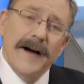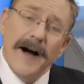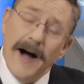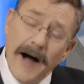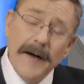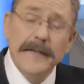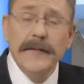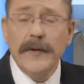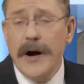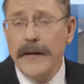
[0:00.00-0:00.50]

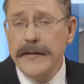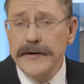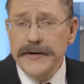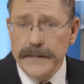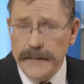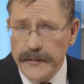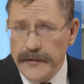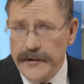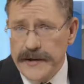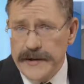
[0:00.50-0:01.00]
I'm Robert de
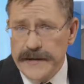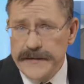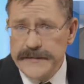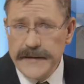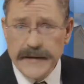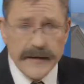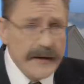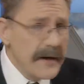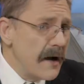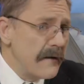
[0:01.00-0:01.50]
Buys,
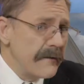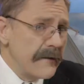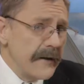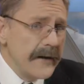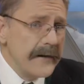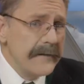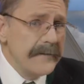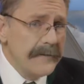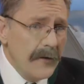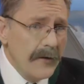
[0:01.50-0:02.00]

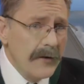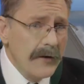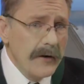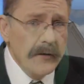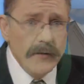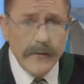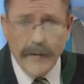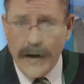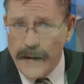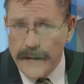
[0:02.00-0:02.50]
covering for
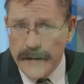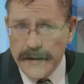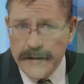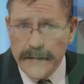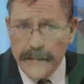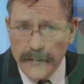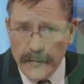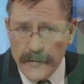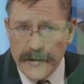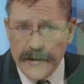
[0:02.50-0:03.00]
Robert de
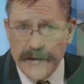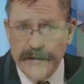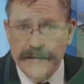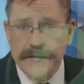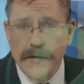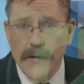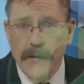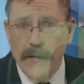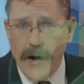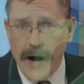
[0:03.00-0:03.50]
Buys
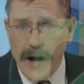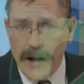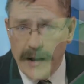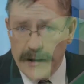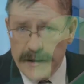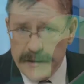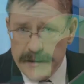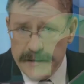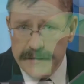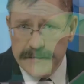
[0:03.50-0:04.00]
while
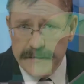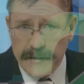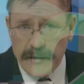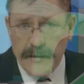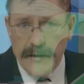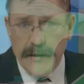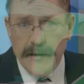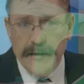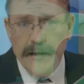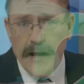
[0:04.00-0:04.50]
he is
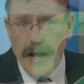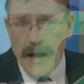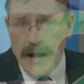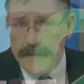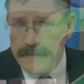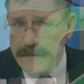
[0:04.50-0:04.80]
on a